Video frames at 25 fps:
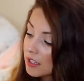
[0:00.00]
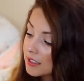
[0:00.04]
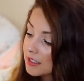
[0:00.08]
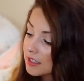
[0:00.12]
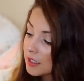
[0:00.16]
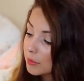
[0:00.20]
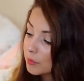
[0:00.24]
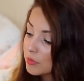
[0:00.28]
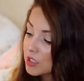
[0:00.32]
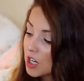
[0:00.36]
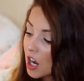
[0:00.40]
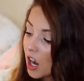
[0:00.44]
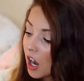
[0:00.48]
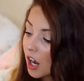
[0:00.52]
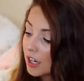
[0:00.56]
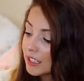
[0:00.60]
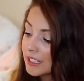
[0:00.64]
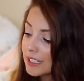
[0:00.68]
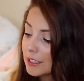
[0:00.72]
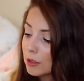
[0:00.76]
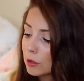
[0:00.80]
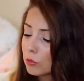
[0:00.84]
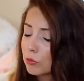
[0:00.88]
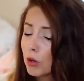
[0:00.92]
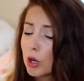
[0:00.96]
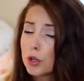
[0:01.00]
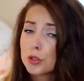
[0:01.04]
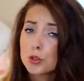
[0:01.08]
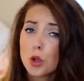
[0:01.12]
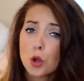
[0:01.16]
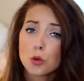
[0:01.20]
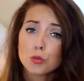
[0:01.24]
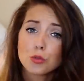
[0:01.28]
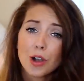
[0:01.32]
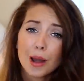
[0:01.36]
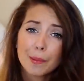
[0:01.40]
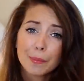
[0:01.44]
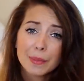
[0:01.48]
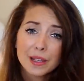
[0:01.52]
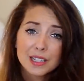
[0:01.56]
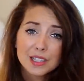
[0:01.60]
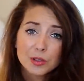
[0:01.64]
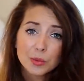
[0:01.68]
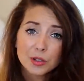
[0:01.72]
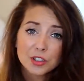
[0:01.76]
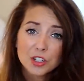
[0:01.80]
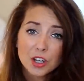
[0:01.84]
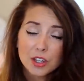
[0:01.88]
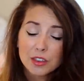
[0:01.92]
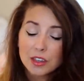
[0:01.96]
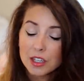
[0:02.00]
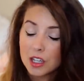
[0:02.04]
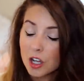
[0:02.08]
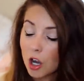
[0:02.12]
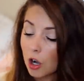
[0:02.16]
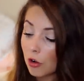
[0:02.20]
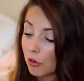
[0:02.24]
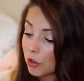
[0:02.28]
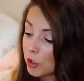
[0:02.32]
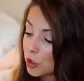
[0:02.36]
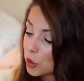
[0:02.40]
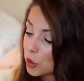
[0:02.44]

some tiny little rose gold rabbits which I think are